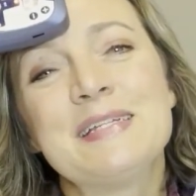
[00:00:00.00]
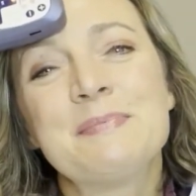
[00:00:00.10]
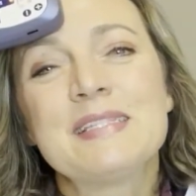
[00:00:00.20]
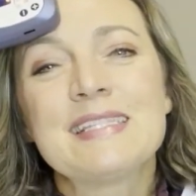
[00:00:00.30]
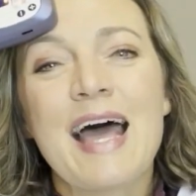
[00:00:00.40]

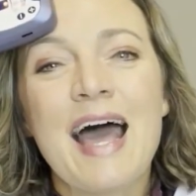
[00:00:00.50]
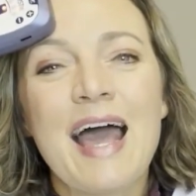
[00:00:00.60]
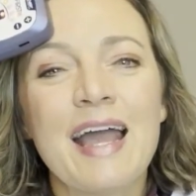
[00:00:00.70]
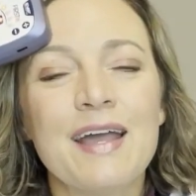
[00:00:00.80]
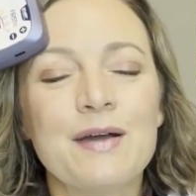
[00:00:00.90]

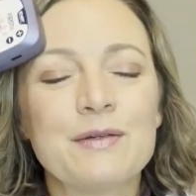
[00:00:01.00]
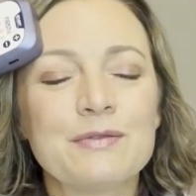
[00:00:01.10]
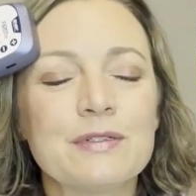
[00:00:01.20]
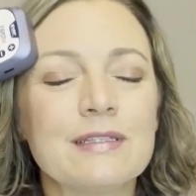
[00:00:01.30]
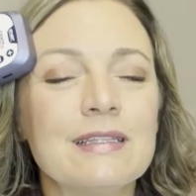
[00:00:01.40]
sigh
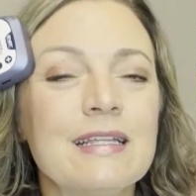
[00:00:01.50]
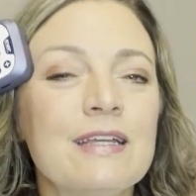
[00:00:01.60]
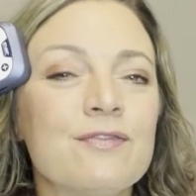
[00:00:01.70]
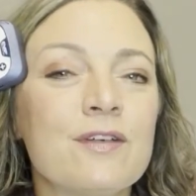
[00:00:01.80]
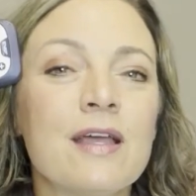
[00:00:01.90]
of
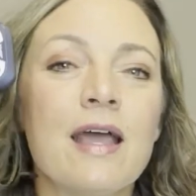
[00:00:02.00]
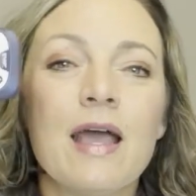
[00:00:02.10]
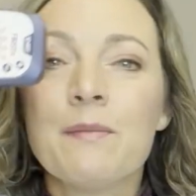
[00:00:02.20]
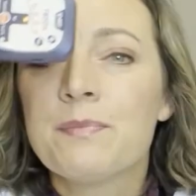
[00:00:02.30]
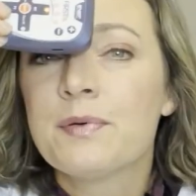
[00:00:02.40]
relief,
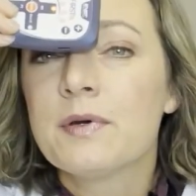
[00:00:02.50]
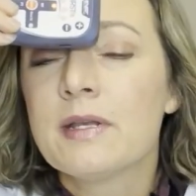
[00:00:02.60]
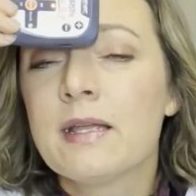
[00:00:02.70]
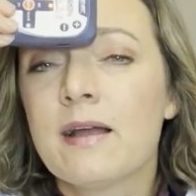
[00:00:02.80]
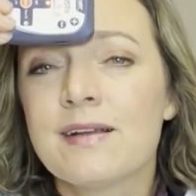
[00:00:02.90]
and
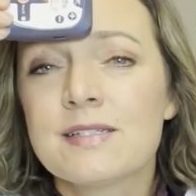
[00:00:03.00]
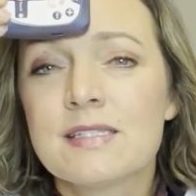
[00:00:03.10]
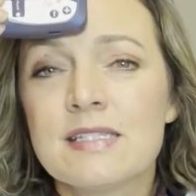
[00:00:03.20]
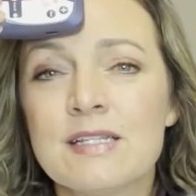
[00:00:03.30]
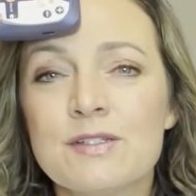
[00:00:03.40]
putting our
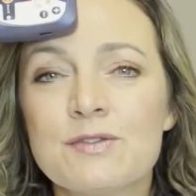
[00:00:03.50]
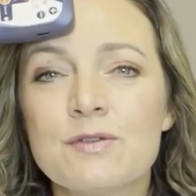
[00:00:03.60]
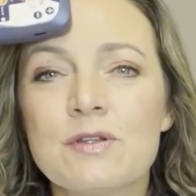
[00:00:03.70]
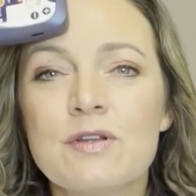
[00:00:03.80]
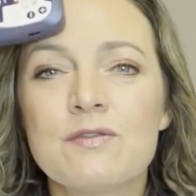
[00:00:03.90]

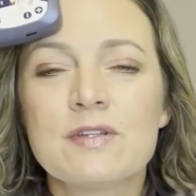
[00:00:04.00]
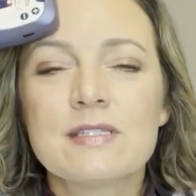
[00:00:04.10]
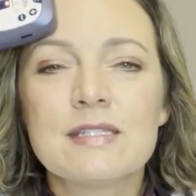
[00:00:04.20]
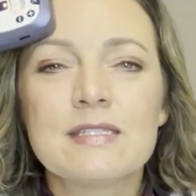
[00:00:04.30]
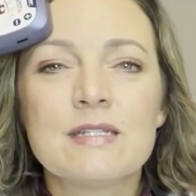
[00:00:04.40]
central
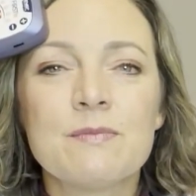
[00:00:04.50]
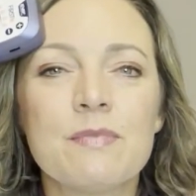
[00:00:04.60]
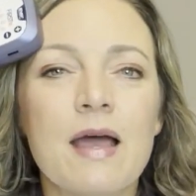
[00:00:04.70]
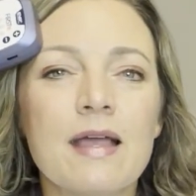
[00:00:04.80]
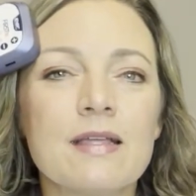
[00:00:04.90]
nervous system
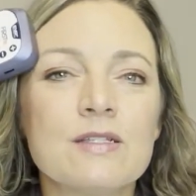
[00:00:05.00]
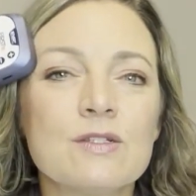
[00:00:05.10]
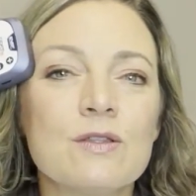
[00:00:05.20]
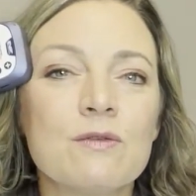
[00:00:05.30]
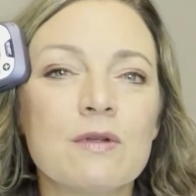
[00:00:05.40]
back
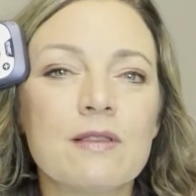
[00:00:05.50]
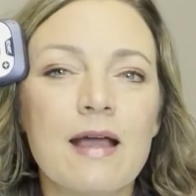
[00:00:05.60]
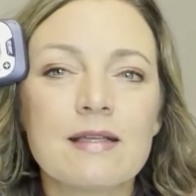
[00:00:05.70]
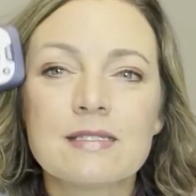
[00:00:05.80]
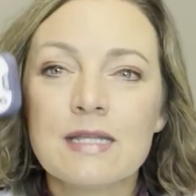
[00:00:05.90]
into the
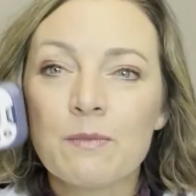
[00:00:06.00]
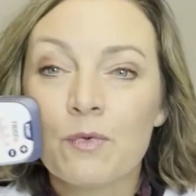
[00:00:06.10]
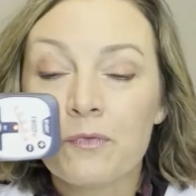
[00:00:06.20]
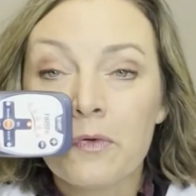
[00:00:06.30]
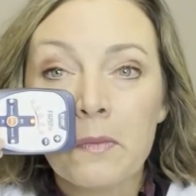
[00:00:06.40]
relaxed state
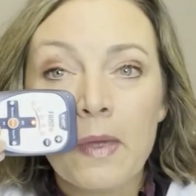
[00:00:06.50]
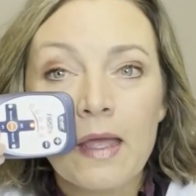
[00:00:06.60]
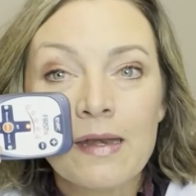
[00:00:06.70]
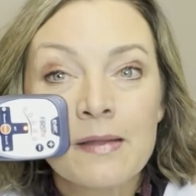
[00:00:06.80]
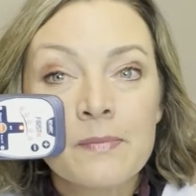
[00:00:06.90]
before
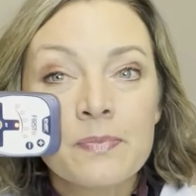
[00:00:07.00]
bed.